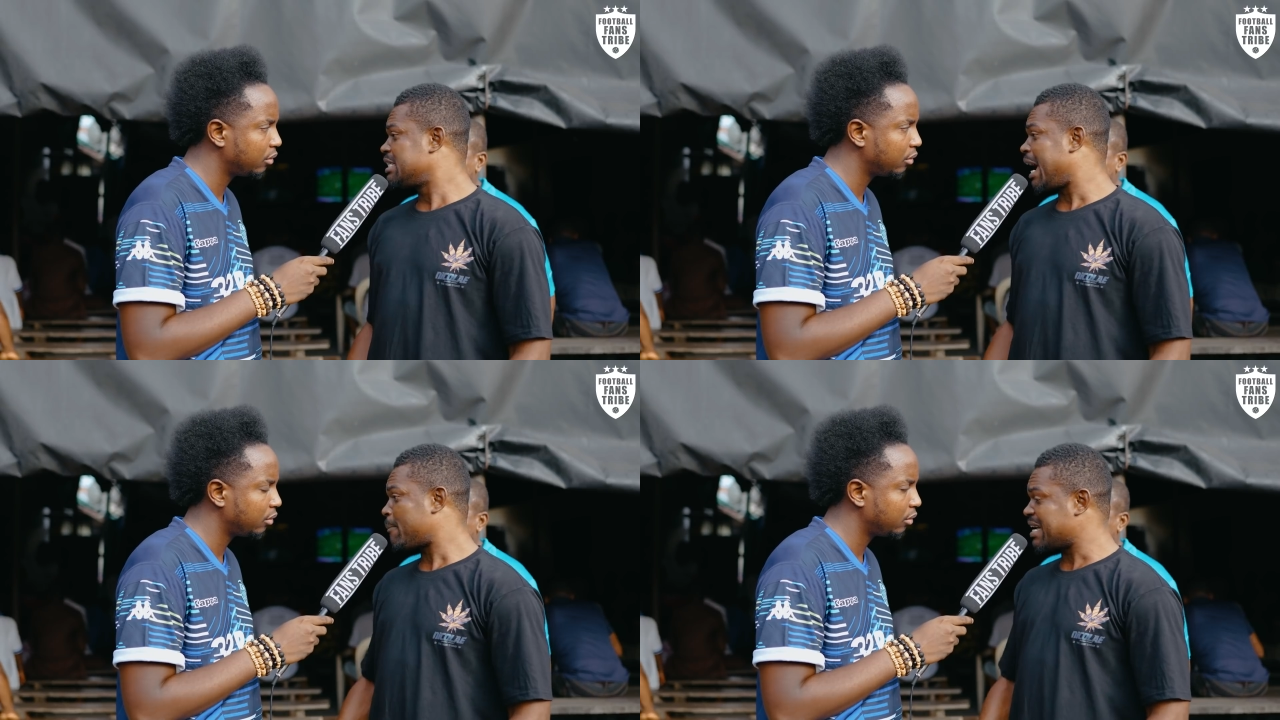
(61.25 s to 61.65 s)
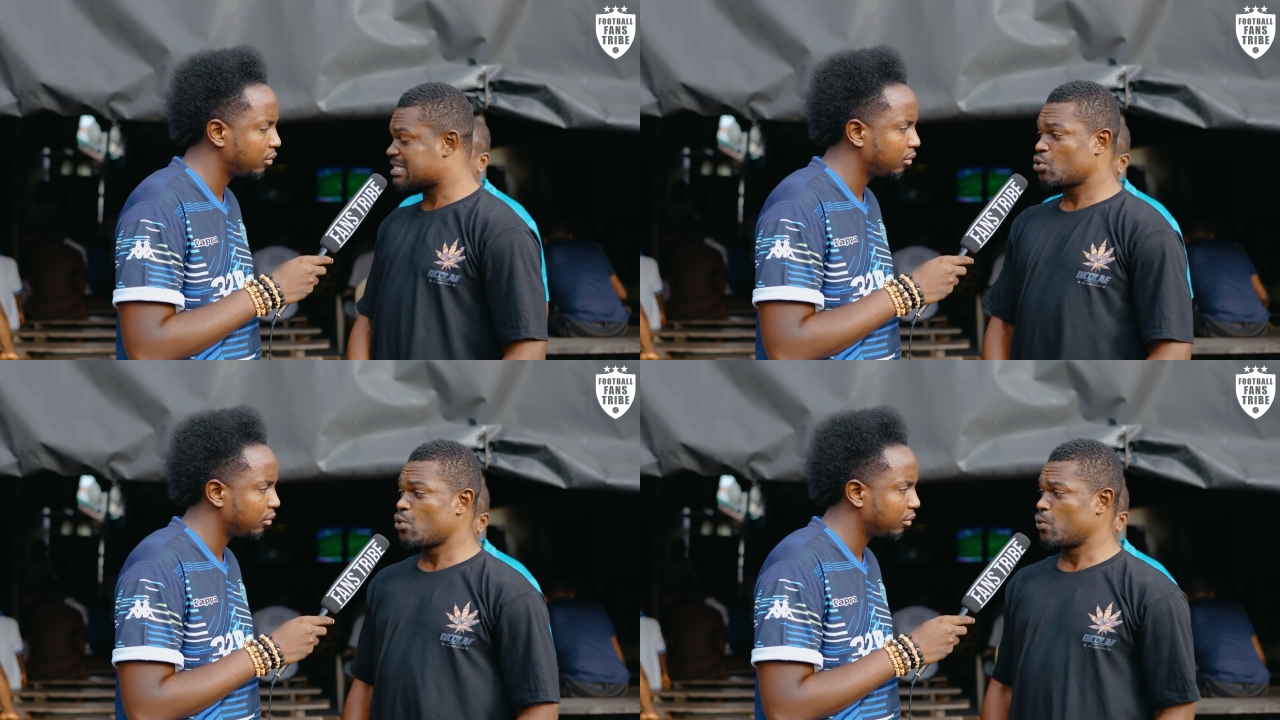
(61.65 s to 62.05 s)
Speaker 1: they are
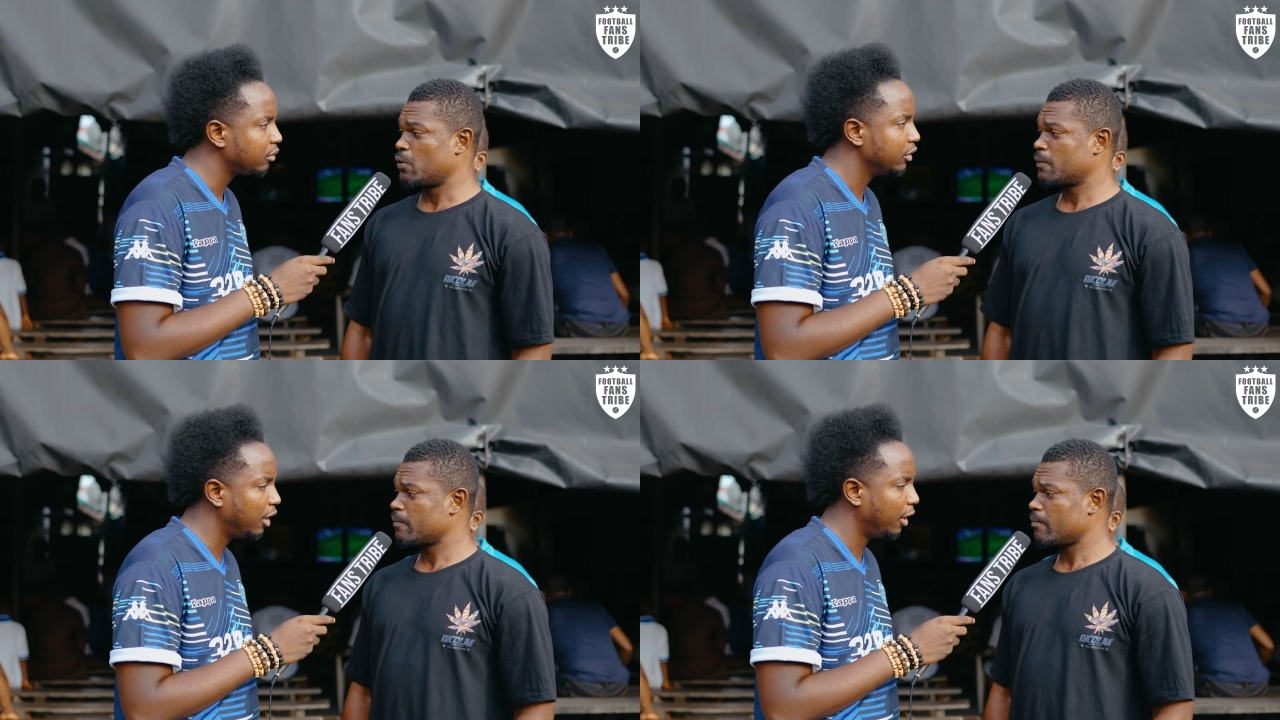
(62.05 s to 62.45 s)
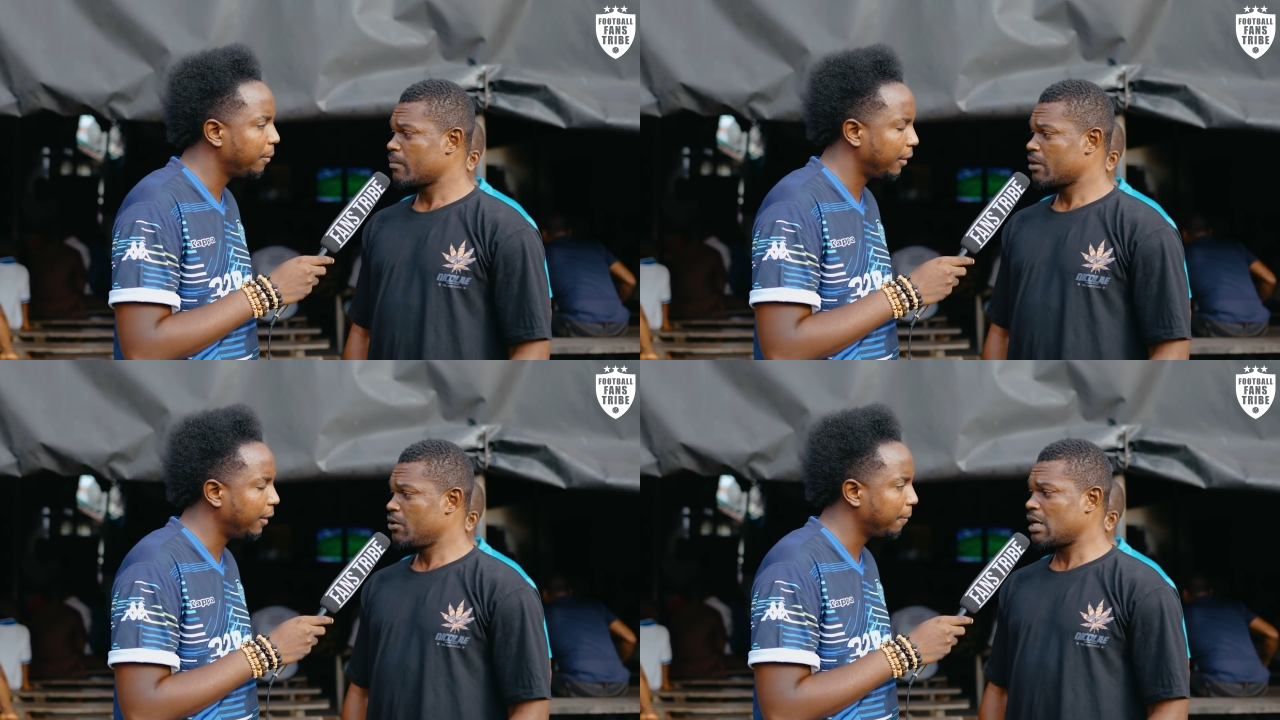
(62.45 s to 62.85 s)
passing through.
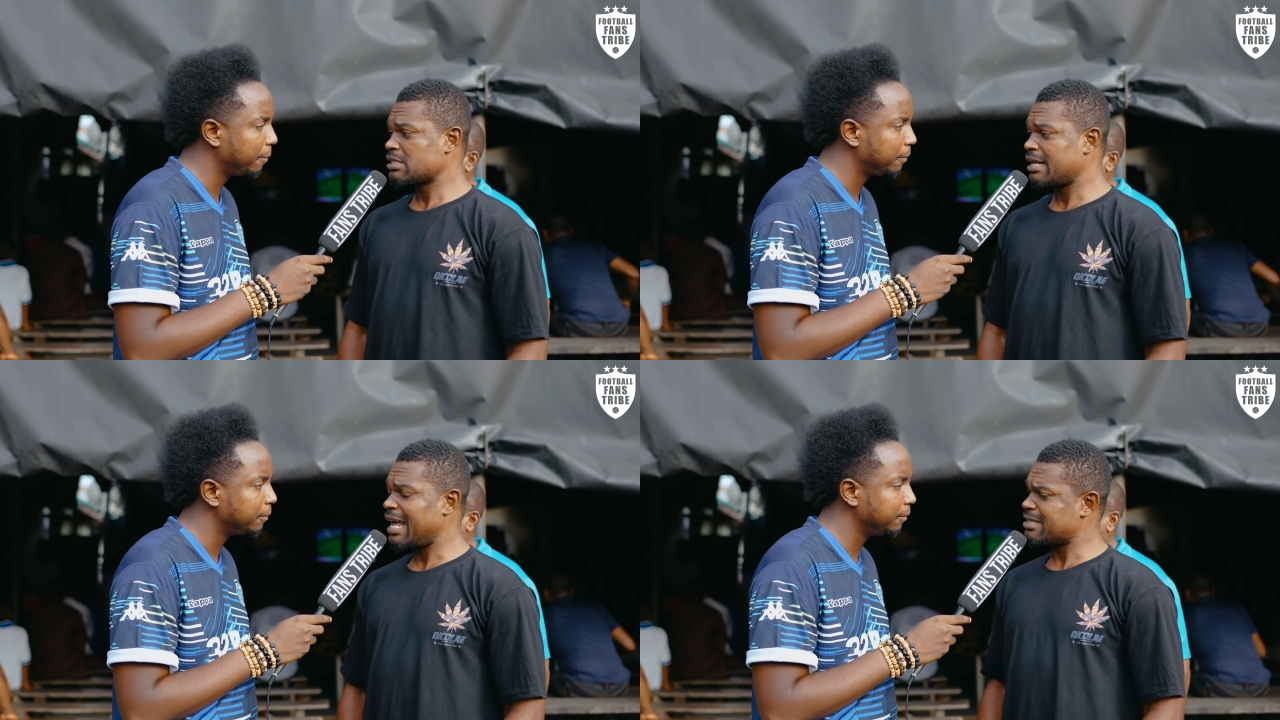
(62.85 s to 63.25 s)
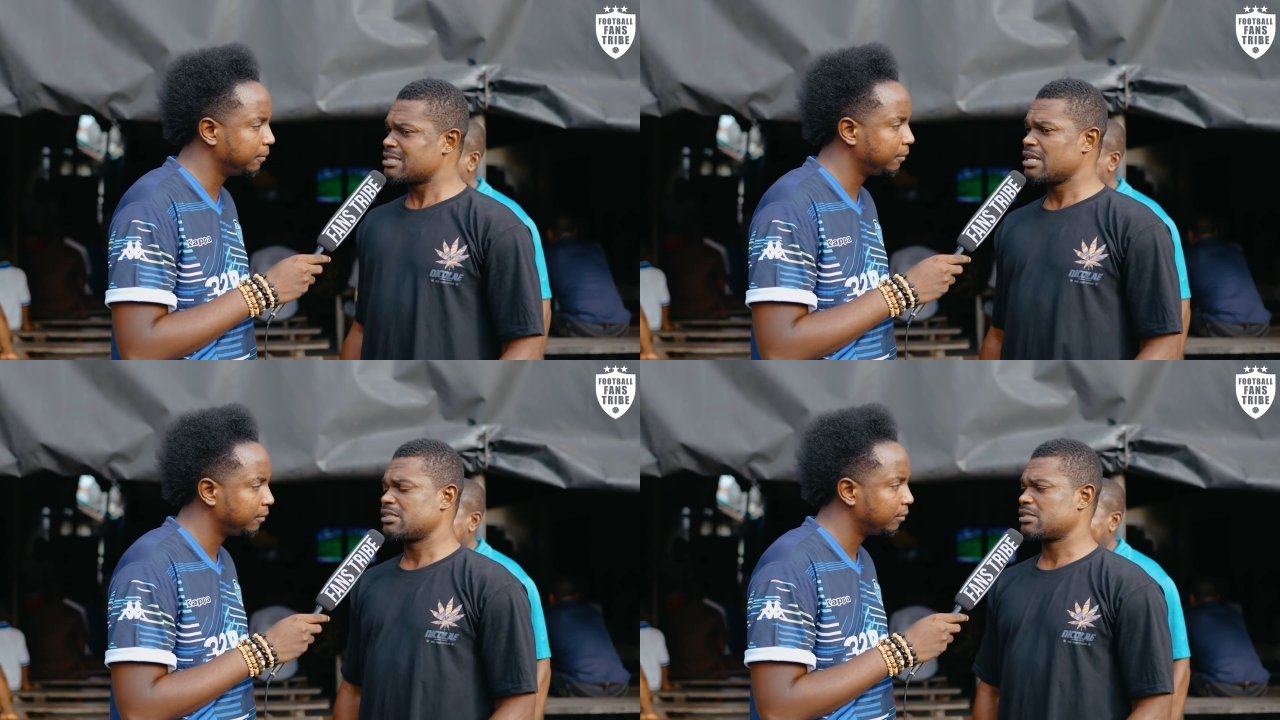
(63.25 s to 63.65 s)
You understand? That is it.